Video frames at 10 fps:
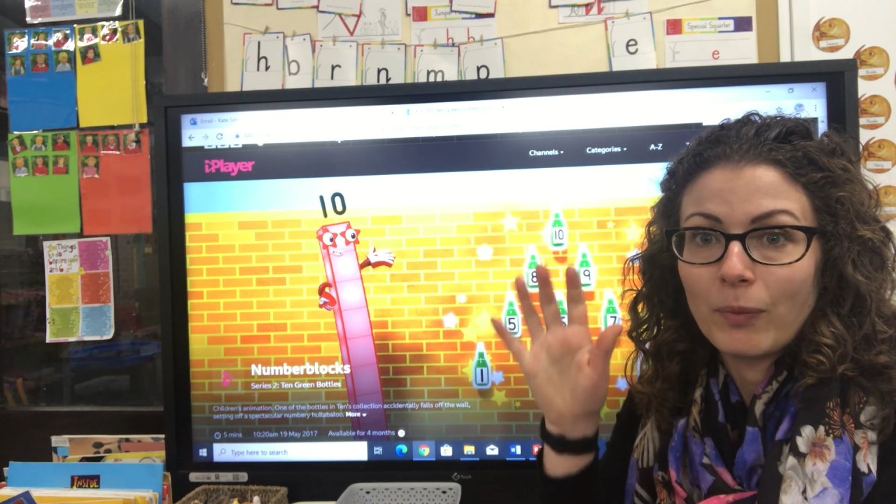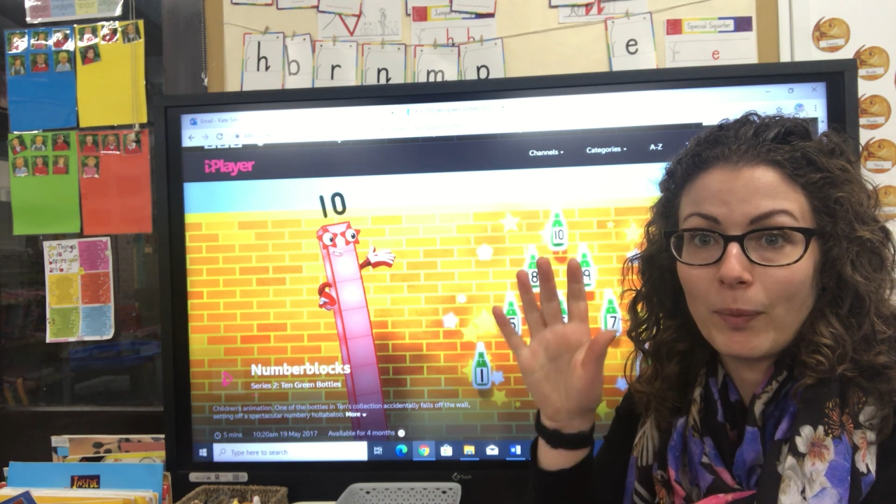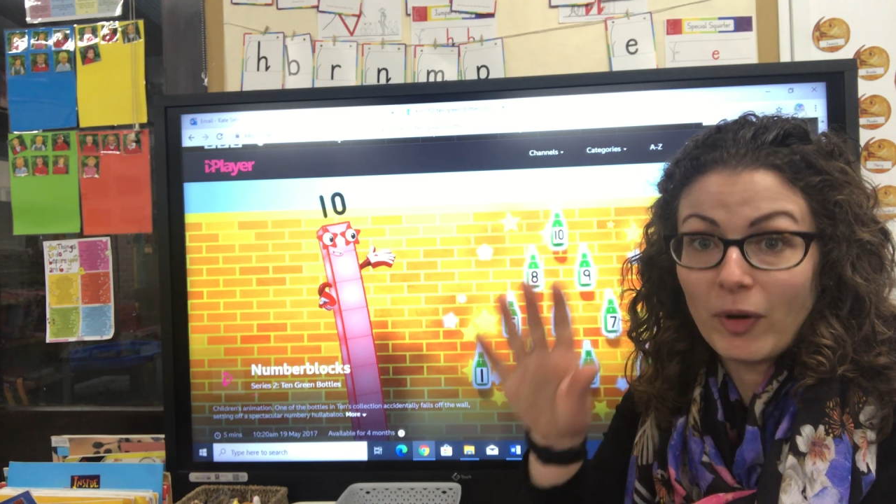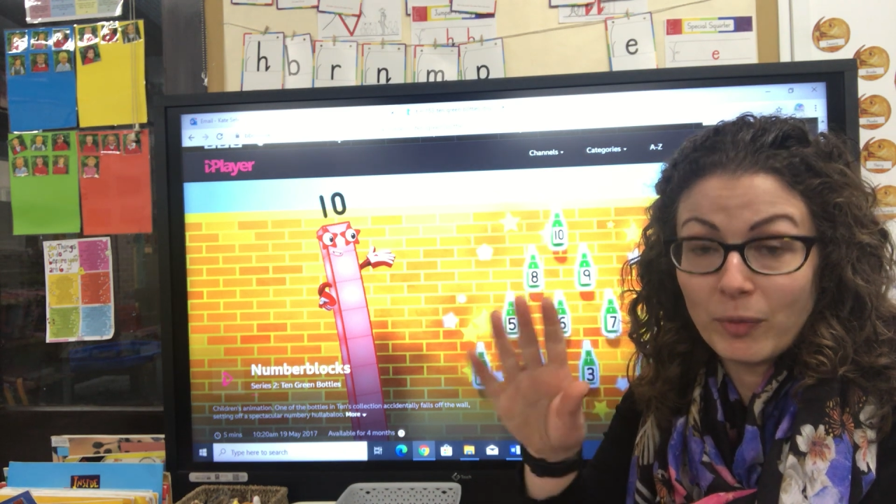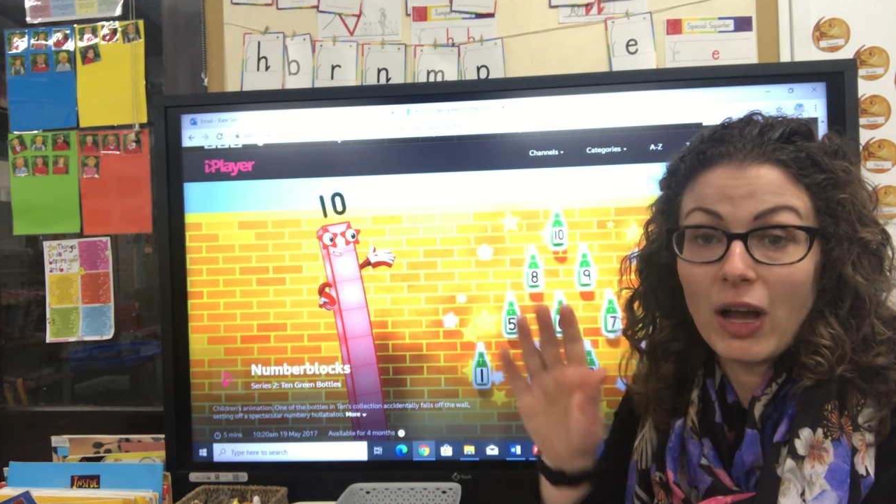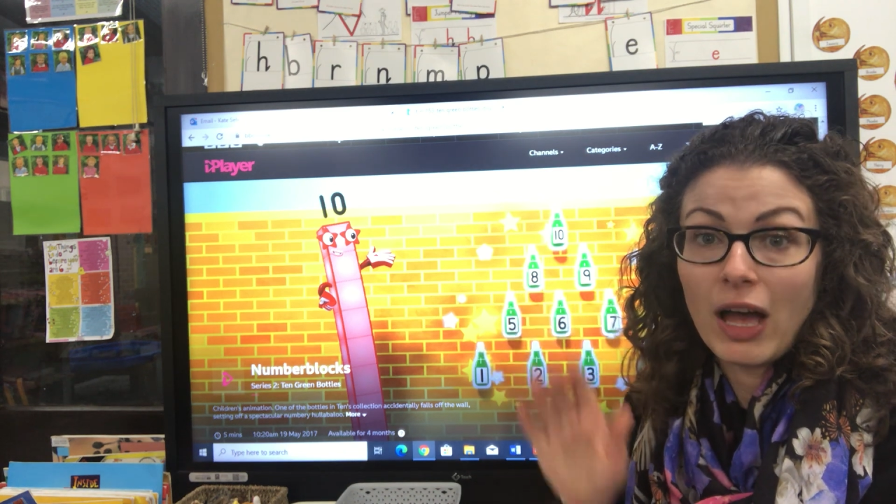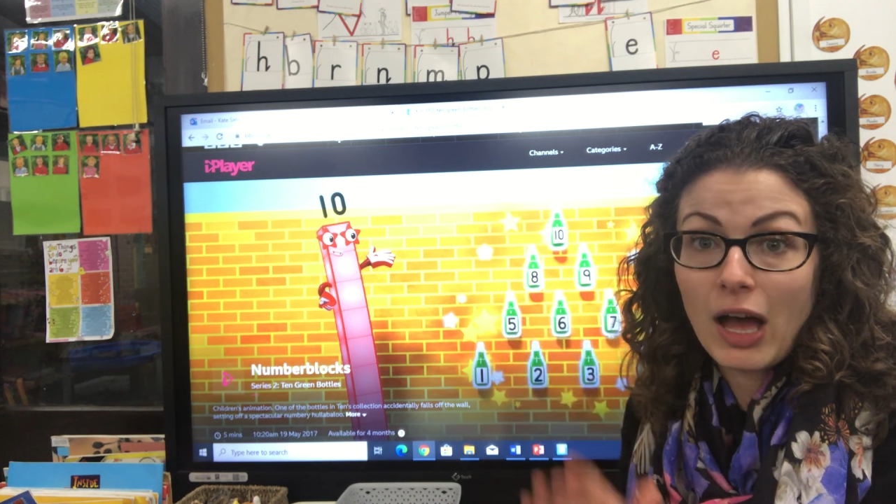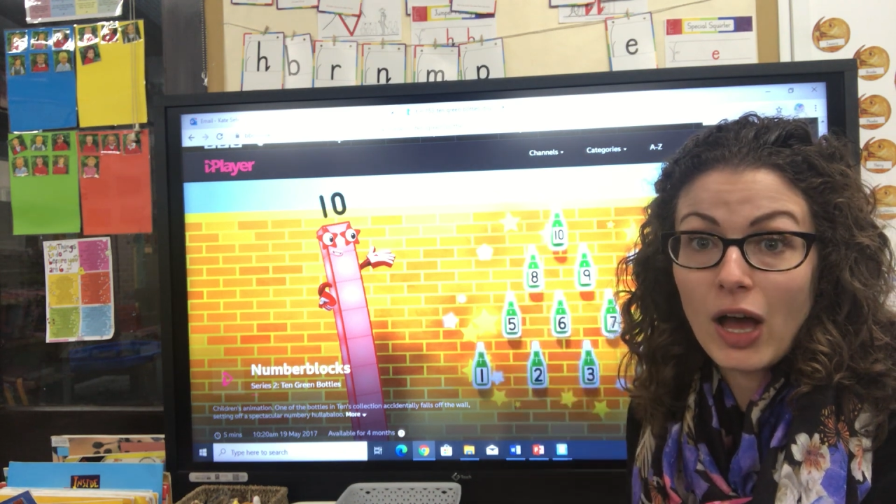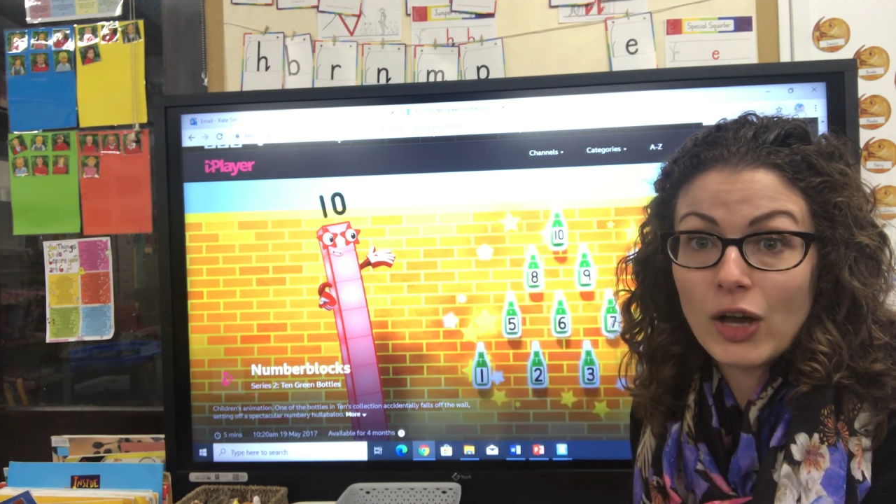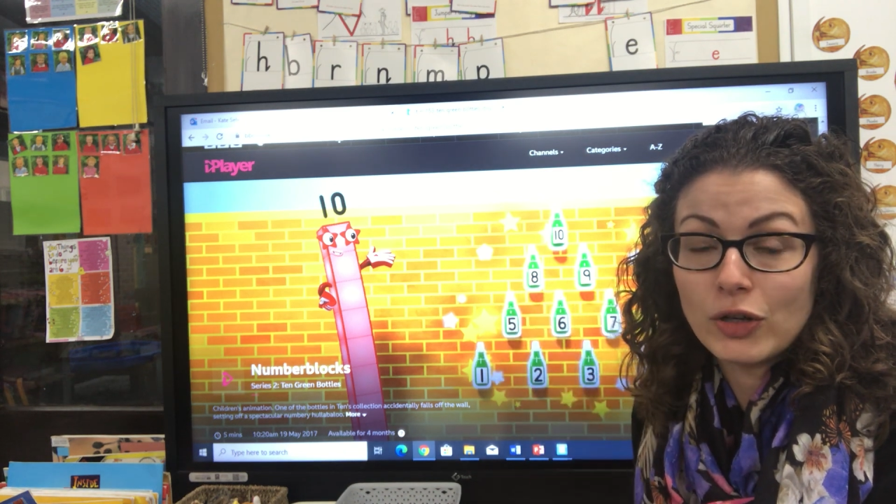from at
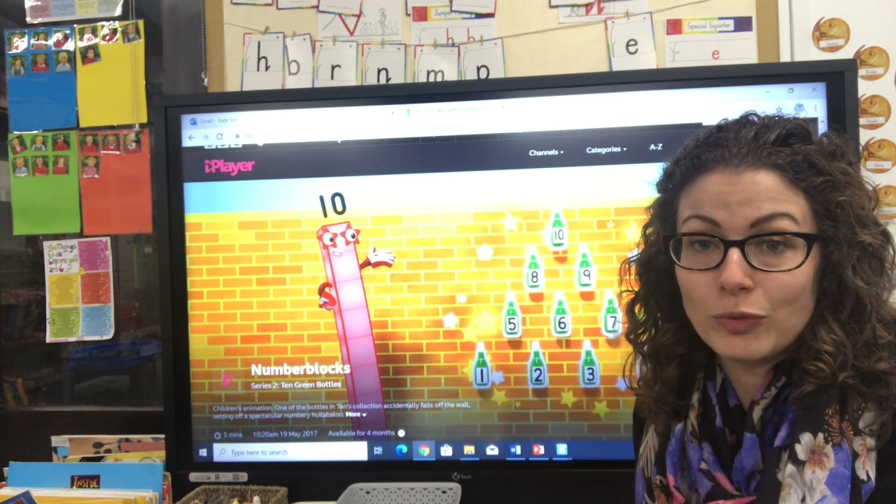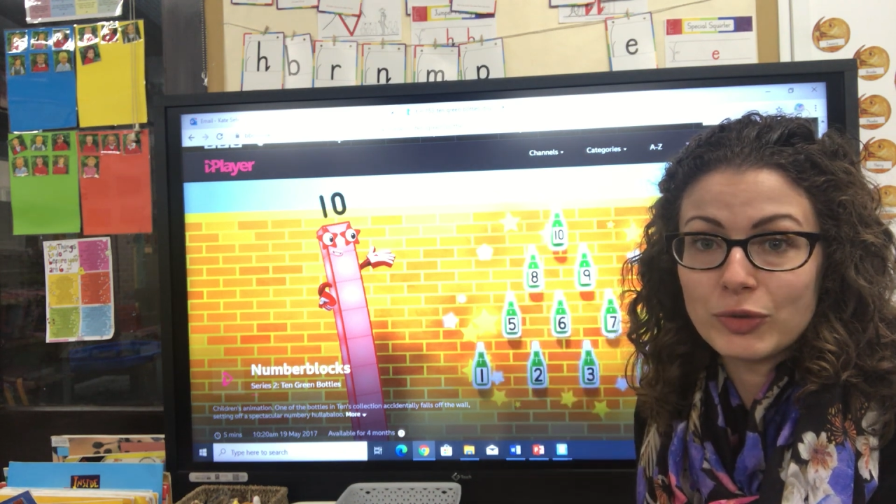home.